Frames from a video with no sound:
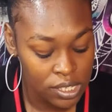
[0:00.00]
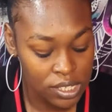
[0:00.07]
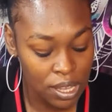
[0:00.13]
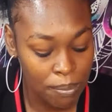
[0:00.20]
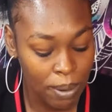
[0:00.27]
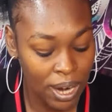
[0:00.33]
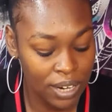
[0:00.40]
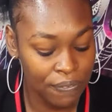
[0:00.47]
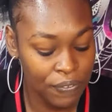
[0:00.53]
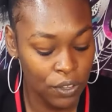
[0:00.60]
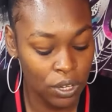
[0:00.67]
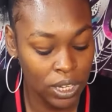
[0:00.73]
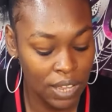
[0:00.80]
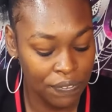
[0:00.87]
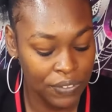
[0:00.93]
Somebody
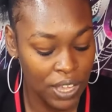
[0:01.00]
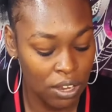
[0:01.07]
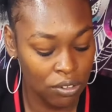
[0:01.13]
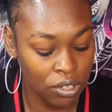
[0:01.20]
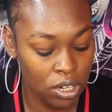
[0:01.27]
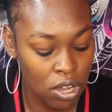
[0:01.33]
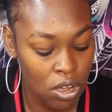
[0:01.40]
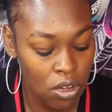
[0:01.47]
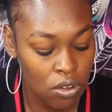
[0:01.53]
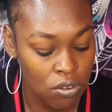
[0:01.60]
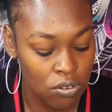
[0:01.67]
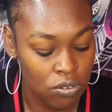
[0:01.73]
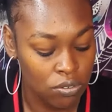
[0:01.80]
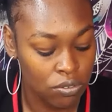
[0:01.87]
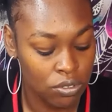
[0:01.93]
feel left out in the
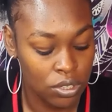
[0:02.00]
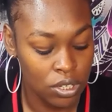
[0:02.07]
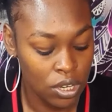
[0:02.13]
cold.